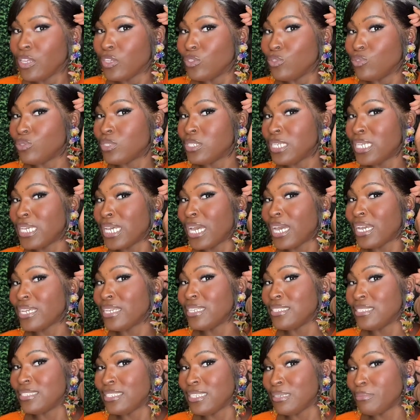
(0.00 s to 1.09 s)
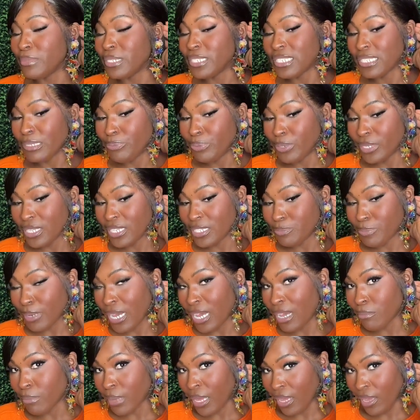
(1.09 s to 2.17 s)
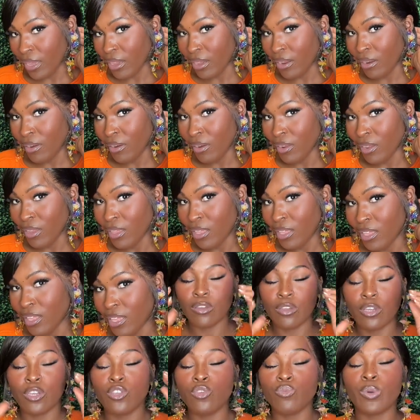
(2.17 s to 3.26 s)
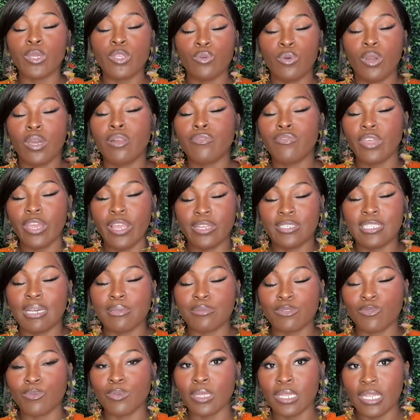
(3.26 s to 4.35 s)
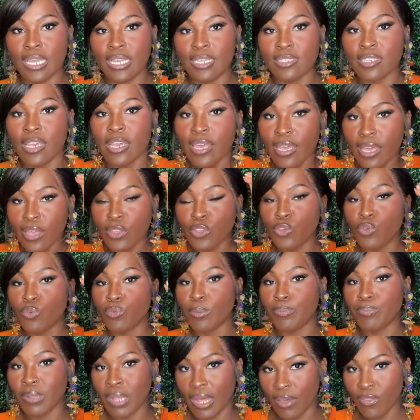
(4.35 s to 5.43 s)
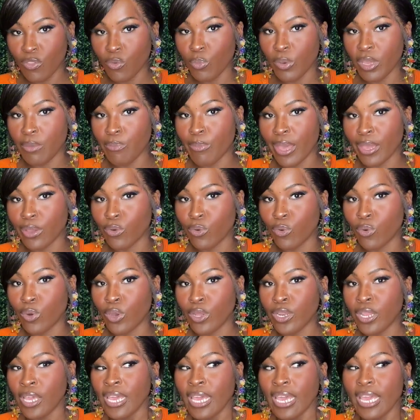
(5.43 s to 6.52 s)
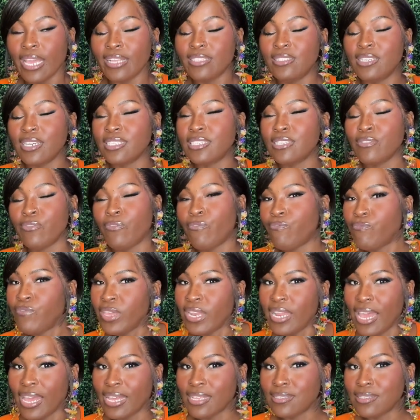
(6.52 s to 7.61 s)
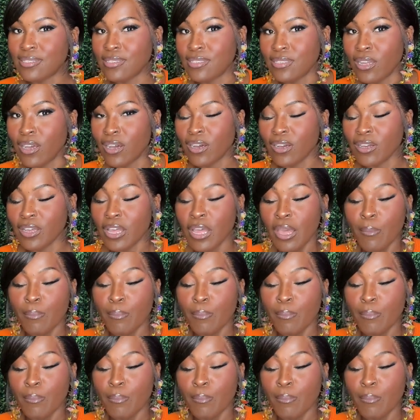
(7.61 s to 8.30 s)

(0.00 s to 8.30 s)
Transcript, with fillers: You see how I can seamlessly put this behind my ear? When you cut off the air tabs from the lace and you apply the wig back on, it doesn't fit as snug.